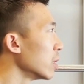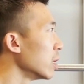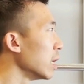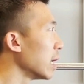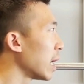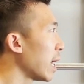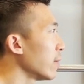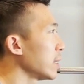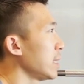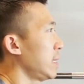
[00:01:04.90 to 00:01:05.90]
it
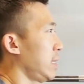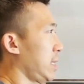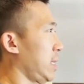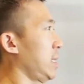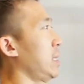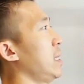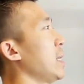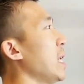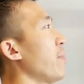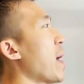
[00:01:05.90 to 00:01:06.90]
allows us to
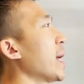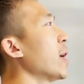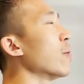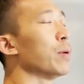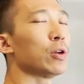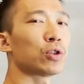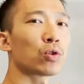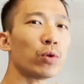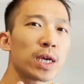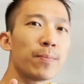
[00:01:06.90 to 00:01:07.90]
get it back here. But there's
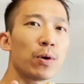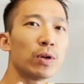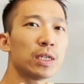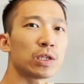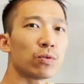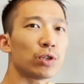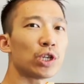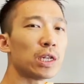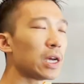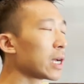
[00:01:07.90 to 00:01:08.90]
3 components to a
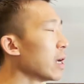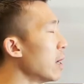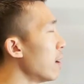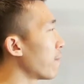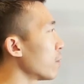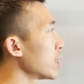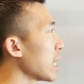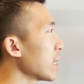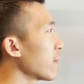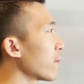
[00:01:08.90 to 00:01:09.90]
chin tuck. First
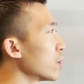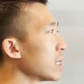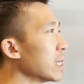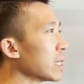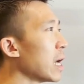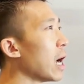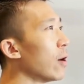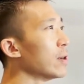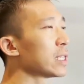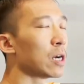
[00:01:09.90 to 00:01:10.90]
thing first is, I
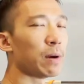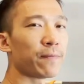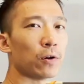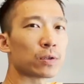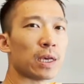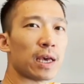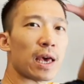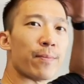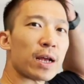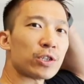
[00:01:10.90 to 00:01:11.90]
always tell my folks,
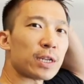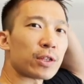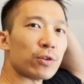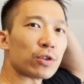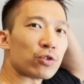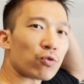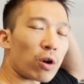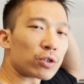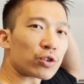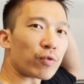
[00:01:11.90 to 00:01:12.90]
imagine that there's a
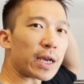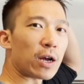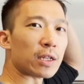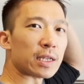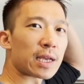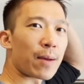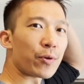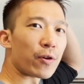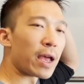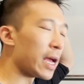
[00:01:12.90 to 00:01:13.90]
drawstring on the top of
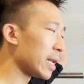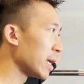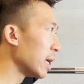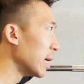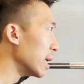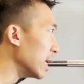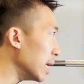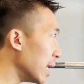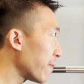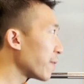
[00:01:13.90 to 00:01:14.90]
your head
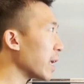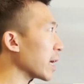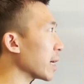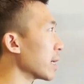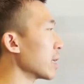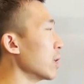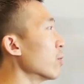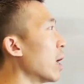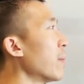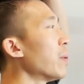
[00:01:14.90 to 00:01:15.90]
lifting you
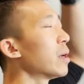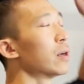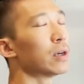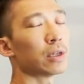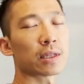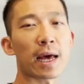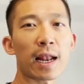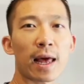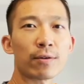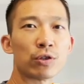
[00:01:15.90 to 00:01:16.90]
up. That
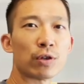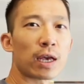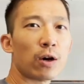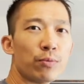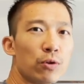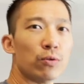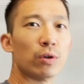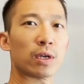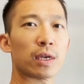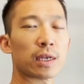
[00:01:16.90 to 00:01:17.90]
allows you to help you
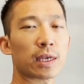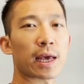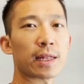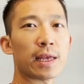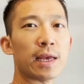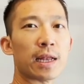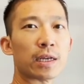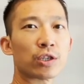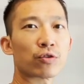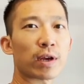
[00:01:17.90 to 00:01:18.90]
get in a
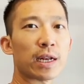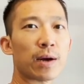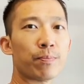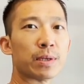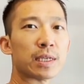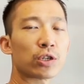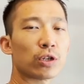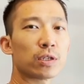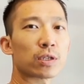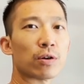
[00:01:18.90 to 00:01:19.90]
straight up
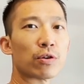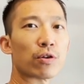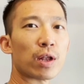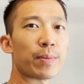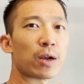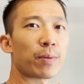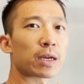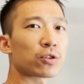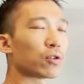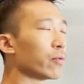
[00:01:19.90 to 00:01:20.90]
position, so you're in a better
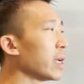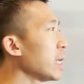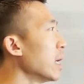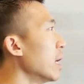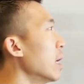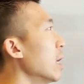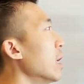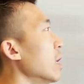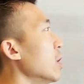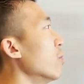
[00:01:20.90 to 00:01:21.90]
posture already.
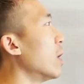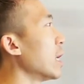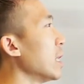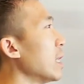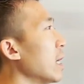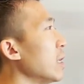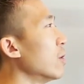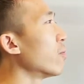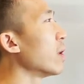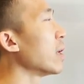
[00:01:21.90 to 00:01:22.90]
You
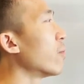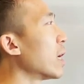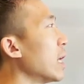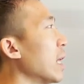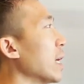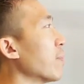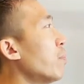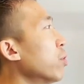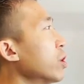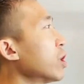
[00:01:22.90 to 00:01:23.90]
don't really want to like push the